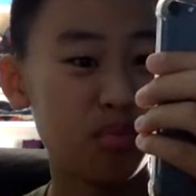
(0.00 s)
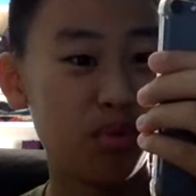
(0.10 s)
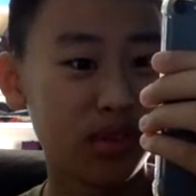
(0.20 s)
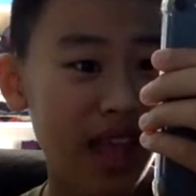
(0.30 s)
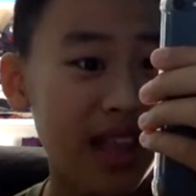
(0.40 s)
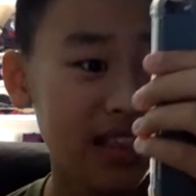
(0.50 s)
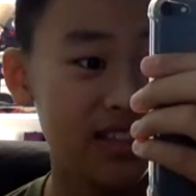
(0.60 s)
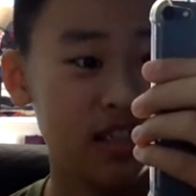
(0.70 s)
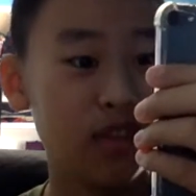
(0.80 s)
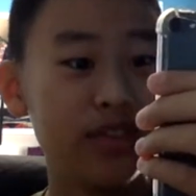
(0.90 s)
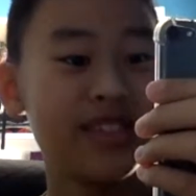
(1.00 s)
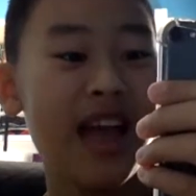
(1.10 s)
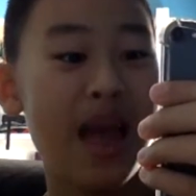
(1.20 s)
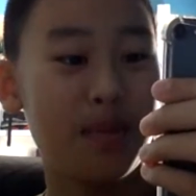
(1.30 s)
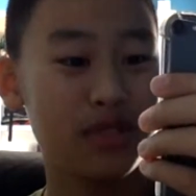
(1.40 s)
protect the service and
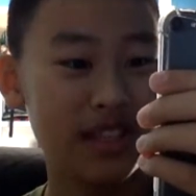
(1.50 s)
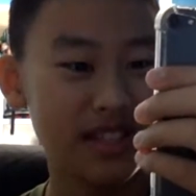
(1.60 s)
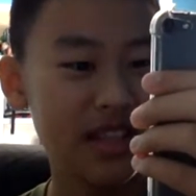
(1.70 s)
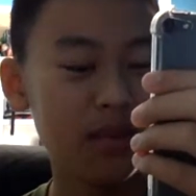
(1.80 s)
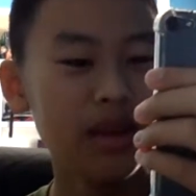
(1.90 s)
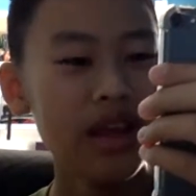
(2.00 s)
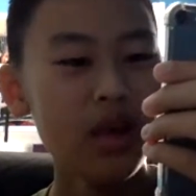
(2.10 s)
Apple system,